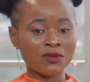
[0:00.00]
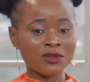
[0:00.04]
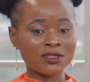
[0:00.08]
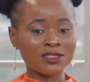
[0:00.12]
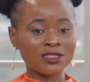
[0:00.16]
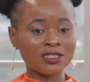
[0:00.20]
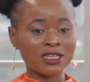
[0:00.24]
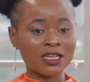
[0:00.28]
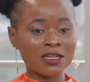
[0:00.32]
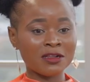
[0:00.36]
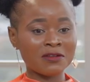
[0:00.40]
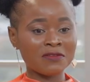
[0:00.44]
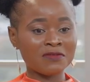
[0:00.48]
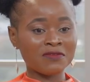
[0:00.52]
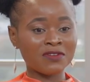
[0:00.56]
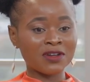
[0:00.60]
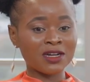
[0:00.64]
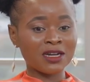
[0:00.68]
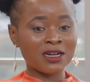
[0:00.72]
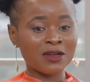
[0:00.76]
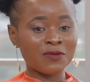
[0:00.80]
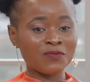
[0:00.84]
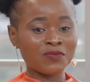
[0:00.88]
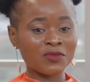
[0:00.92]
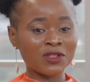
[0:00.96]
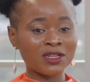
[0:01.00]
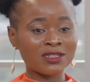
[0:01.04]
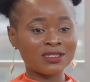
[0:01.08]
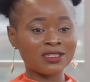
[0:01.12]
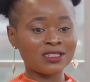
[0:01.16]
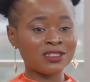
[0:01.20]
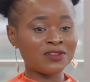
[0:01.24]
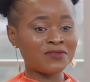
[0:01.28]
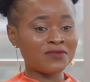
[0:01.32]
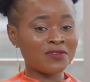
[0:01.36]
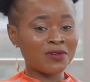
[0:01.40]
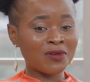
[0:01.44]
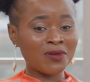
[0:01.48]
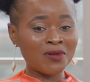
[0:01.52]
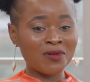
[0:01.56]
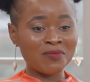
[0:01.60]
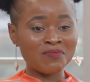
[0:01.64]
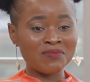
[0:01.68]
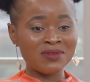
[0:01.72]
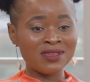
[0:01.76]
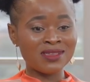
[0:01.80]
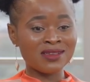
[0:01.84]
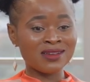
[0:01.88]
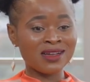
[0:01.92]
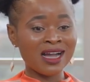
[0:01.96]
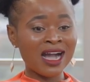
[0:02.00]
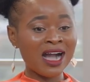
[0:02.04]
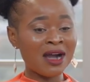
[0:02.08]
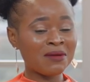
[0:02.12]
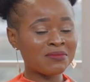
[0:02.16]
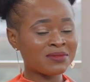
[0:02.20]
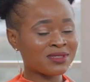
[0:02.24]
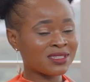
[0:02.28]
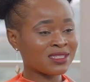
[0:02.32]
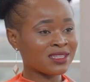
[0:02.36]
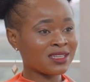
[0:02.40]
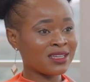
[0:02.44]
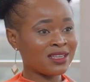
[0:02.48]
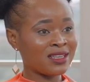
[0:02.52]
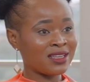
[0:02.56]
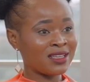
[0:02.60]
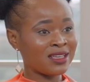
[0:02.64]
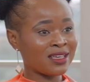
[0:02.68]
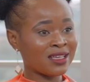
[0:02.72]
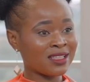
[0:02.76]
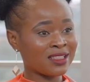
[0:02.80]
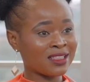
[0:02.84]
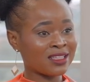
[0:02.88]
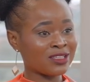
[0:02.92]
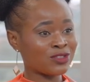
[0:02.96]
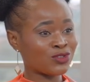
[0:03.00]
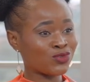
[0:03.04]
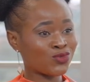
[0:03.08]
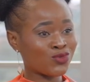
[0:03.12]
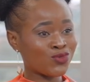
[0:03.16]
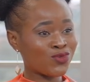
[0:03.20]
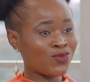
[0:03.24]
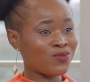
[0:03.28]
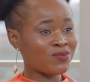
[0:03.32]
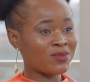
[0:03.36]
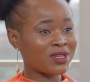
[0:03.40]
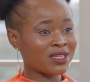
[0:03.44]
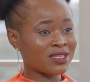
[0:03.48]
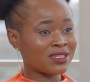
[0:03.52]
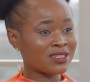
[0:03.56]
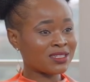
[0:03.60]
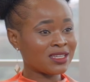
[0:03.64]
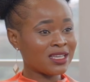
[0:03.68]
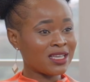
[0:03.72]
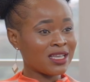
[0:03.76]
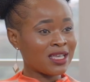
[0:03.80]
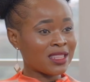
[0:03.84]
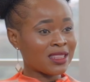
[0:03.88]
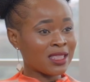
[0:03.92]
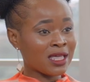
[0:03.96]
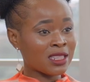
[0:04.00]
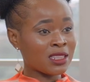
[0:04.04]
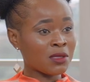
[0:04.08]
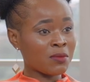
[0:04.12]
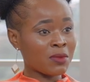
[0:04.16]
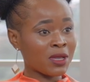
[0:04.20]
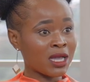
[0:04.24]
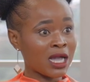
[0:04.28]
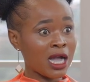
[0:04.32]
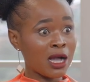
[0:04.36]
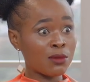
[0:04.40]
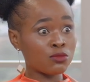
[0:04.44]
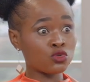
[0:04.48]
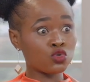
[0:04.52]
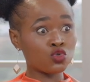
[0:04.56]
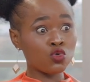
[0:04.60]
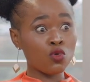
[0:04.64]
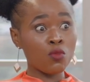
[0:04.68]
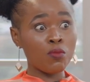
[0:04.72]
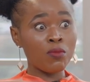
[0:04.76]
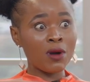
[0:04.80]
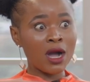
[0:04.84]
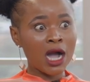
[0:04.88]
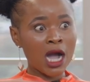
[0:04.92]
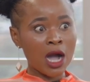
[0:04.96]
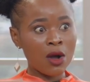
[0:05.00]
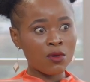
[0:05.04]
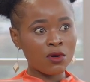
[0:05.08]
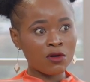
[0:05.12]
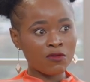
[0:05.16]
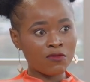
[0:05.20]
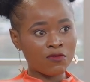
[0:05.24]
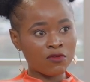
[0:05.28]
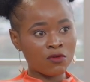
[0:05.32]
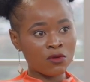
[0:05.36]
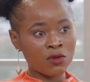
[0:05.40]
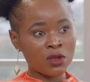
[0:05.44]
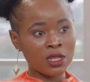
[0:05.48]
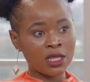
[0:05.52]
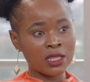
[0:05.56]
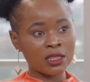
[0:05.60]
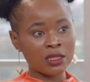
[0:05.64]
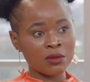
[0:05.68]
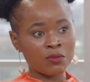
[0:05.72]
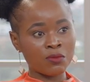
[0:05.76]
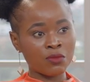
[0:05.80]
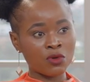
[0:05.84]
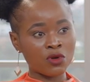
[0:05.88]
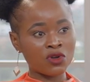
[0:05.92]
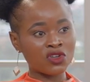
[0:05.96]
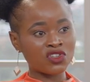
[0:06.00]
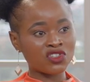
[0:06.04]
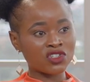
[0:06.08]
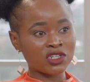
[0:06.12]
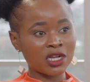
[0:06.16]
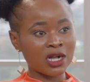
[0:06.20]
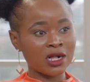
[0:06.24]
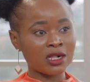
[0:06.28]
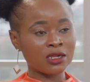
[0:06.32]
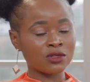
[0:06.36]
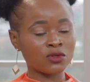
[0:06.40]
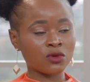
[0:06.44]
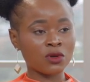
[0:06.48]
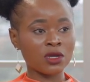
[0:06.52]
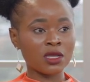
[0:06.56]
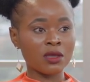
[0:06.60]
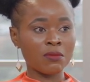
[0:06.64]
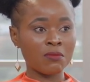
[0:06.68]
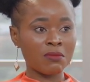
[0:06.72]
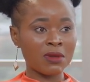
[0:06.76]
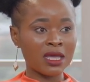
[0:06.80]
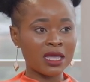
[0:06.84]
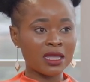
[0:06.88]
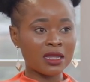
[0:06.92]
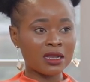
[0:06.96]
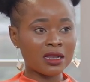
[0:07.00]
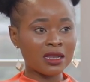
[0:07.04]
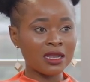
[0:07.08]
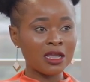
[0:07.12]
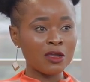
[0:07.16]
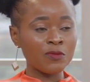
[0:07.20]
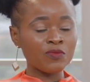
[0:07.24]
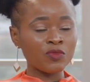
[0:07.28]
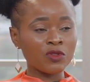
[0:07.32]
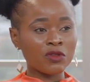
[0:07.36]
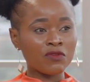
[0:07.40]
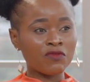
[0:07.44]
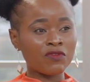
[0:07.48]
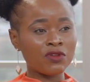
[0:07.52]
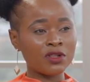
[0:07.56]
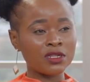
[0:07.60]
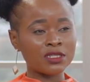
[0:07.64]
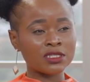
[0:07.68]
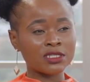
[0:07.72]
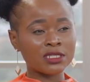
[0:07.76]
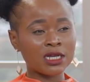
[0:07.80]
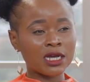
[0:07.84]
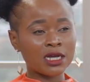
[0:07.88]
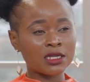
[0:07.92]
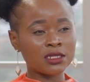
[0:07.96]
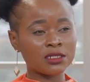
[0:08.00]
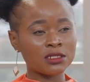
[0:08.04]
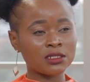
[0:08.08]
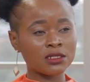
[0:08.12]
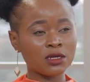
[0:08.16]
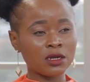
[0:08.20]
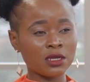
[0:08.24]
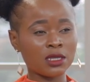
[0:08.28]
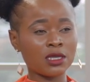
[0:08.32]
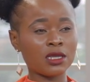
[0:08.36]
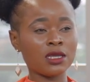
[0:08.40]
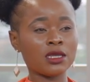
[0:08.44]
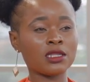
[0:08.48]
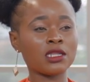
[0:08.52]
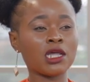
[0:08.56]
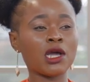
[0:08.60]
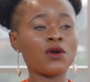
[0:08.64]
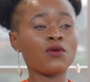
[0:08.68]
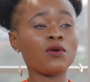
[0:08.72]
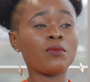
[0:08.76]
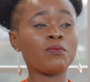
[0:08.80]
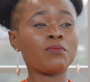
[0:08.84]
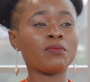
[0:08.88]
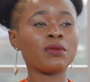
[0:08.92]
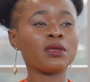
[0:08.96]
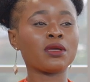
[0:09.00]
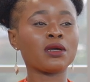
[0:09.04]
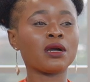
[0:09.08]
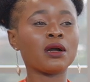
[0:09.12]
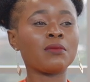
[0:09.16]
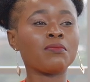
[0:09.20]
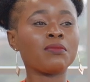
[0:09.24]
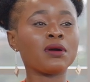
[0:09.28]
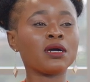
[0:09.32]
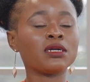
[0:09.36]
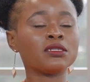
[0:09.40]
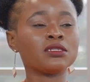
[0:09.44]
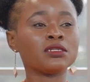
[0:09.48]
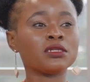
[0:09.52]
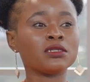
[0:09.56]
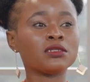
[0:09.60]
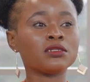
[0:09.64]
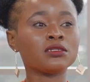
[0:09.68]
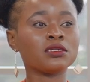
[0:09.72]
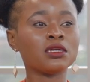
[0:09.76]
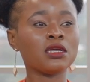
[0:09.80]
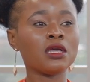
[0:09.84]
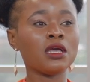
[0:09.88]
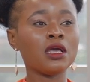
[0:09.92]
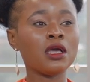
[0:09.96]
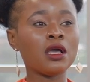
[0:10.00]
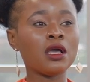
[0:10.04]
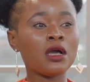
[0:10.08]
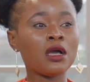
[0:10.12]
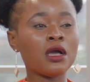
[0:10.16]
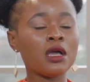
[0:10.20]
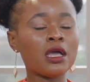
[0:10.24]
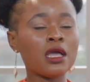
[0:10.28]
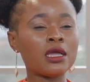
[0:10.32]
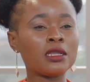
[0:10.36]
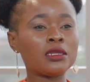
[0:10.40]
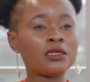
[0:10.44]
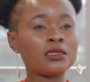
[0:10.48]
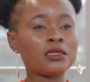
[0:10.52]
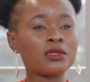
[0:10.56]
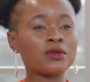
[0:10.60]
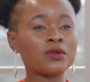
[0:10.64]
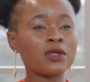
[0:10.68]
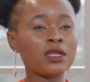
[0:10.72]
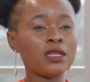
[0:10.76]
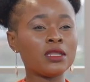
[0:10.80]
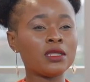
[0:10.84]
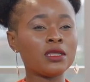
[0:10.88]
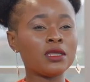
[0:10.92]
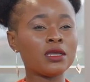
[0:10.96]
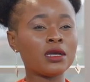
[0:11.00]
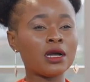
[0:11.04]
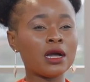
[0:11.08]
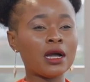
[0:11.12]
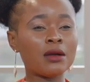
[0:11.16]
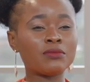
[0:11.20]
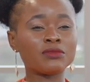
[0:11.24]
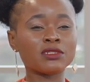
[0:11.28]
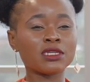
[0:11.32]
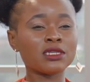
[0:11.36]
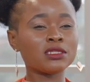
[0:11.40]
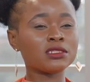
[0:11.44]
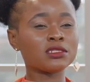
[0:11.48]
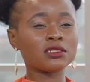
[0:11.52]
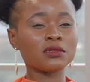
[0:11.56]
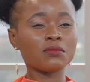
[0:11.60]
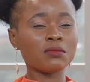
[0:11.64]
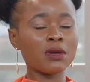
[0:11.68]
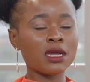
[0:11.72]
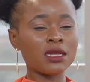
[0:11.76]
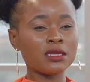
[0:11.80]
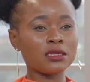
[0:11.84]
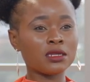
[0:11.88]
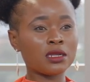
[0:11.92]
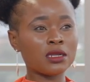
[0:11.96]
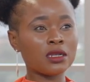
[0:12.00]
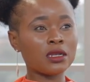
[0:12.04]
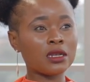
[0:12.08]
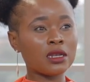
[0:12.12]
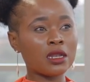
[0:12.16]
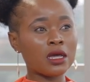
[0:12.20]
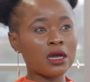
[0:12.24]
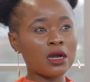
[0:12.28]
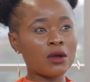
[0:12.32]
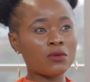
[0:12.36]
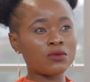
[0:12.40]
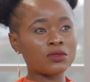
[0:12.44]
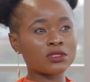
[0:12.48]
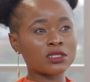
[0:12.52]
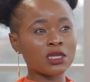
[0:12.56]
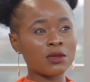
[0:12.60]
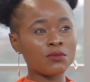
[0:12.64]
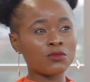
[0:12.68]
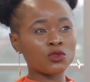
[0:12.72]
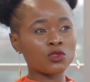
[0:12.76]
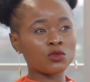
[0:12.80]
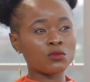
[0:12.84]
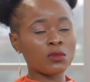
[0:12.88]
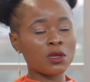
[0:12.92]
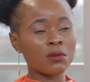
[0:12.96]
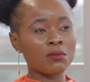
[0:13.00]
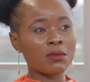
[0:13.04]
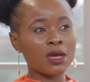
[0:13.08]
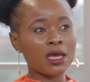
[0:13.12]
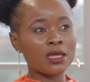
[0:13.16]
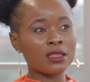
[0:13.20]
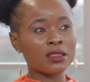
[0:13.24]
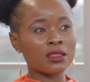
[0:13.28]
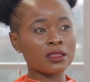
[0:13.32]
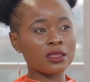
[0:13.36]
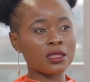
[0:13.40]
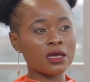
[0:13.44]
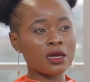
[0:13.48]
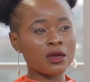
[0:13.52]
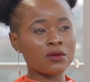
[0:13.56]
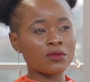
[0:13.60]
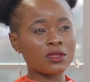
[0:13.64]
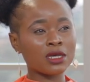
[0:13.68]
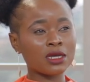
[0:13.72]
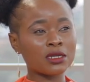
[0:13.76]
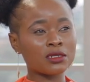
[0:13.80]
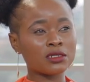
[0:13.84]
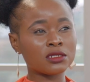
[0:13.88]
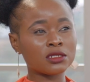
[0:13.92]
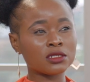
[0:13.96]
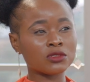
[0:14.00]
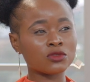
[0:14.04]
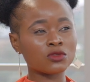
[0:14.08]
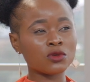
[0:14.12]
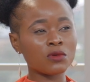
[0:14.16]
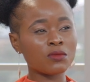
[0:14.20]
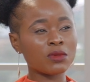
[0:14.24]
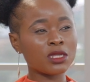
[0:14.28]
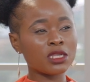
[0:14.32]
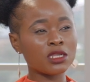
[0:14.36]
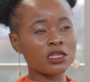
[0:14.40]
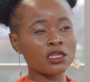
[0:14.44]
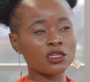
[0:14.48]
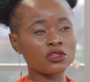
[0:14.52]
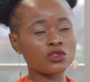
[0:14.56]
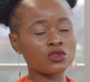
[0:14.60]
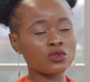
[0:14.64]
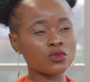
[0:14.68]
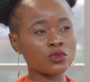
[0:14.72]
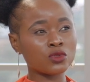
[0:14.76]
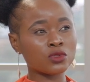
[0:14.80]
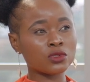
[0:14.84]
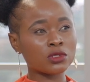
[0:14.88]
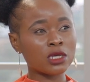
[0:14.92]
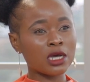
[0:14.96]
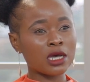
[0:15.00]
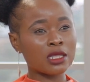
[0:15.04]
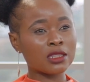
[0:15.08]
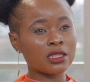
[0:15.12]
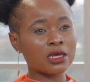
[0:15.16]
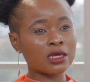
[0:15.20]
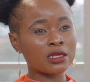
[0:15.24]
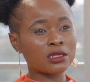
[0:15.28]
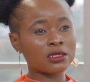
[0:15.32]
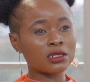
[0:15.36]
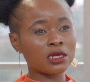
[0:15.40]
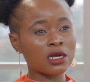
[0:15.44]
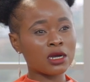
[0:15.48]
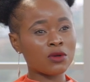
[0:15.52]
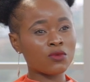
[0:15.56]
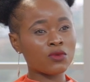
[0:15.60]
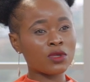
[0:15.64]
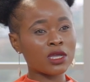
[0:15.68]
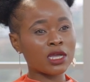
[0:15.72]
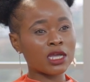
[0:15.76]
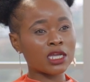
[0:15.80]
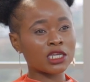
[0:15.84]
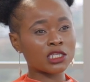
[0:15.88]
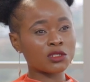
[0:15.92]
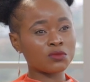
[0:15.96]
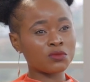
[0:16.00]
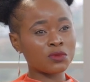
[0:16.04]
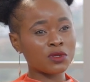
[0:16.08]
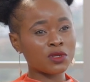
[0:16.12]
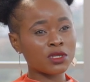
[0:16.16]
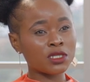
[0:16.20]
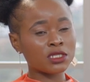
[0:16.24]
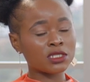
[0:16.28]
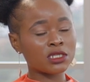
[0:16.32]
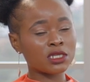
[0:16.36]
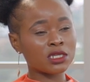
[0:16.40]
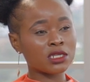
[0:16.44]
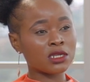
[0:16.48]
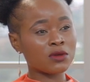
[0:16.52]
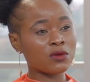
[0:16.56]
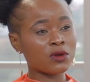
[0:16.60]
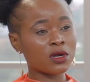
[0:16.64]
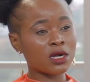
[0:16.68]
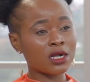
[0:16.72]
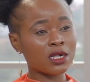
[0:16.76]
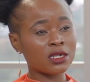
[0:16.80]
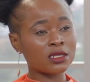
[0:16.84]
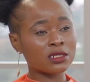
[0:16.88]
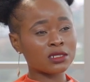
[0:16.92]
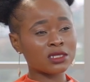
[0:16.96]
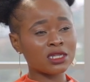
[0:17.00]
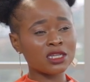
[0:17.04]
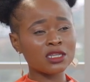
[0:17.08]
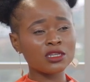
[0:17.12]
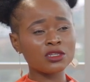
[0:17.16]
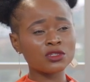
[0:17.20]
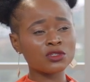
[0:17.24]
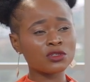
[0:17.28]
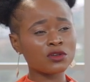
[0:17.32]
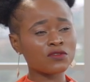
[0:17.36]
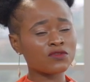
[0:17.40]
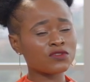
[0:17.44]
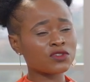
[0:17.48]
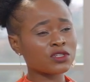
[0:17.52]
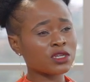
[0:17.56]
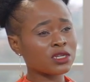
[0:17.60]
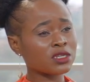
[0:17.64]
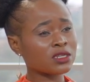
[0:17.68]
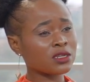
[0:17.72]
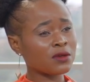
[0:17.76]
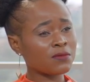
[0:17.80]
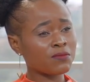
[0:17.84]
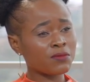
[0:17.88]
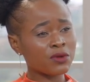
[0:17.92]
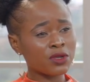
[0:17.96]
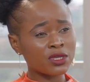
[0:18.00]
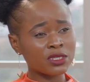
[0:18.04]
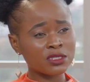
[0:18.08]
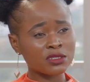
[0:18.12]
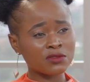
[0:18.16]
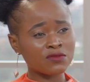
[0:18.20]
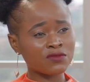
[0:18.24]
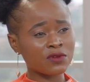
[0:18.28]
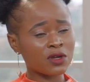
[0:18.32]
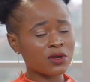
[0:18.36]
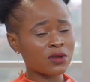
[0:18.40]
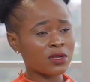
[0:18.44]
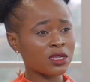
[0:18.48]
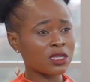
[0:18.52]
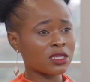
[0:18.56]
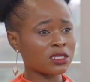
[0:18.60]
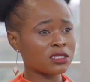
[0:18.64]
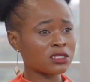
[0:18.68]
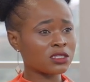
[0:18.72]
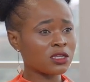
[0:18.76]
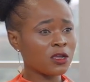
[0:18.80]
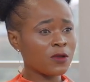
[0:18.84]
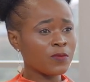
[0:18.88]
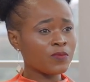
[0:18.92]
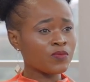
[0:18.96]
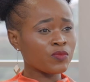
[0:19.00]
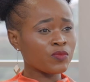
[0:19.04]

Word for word: ourselves um, developing, upskilling this woman, that they become too powerful and the boy child or a male feels that, okay, now I'm being abandoned. And really, I'm just reminded now, it's coming to my mind now, that so many issues are that uh, we are experiencing in our country. The issue of gender-based violence.